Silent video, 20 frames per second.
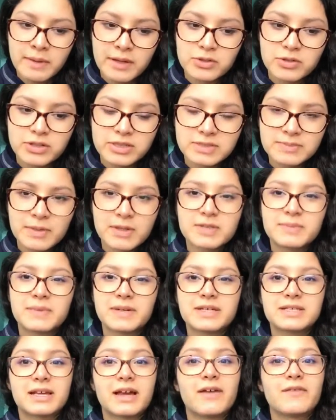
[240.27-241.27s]
my dry spots
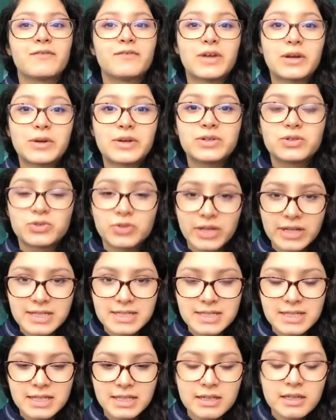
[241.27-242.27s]
because I have very dry
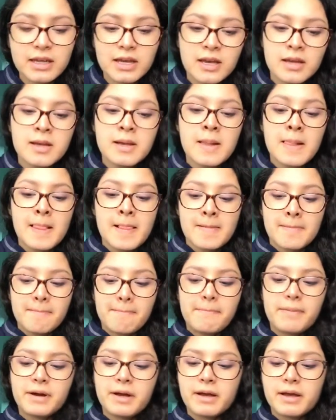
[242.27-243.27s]
skin,
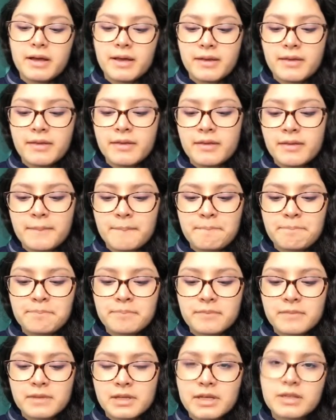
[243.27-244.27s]
but
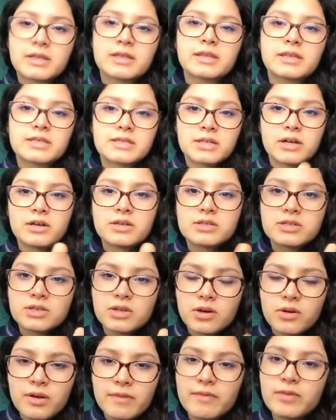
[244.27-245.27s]
this
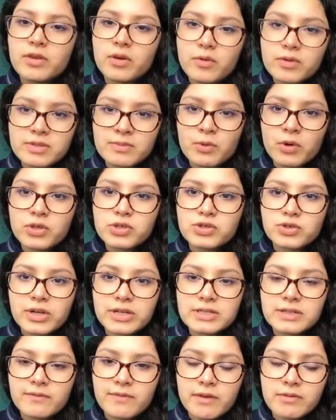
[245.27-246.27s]
also, even though it was
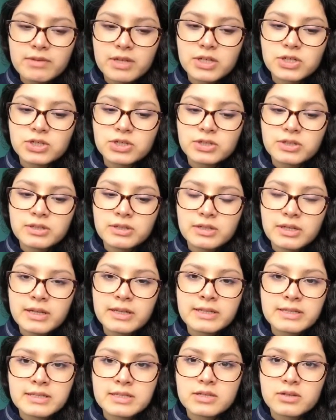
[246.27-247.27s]
moisturizing foundation,
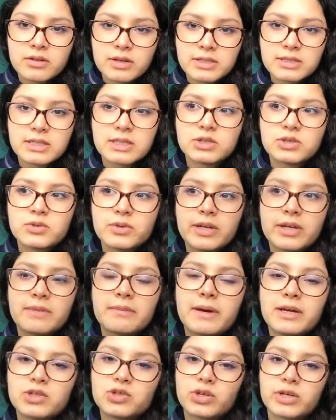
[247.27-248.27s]
it still
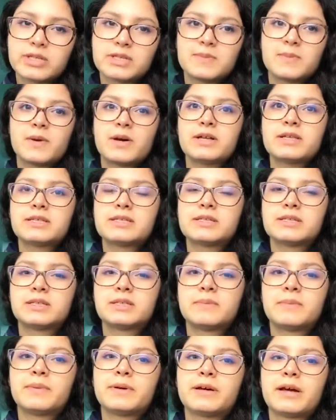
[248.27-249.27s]
accentuated my dry
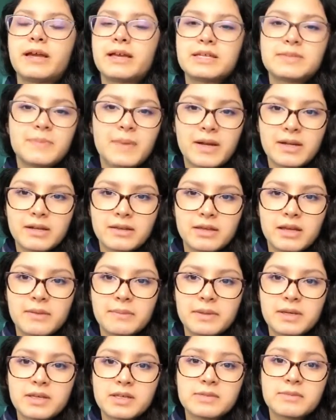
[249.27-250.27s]
spots, but I expected
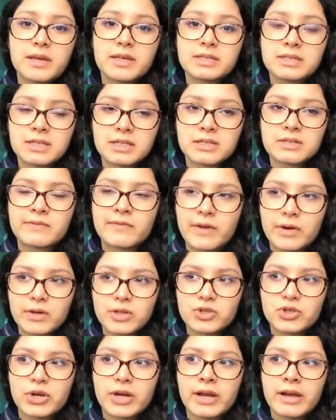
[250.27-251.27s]
that because my skin is
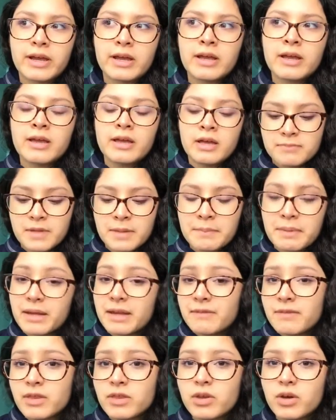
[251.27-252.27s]
very dry. But
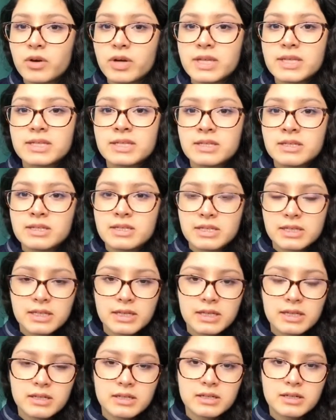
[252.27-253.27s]
even though it
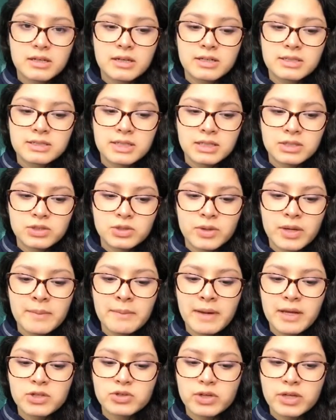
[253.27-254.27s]
did accentuate
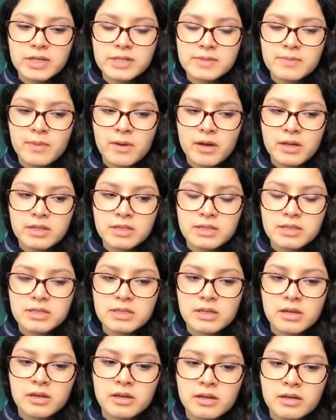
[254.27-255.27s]
my dry spots,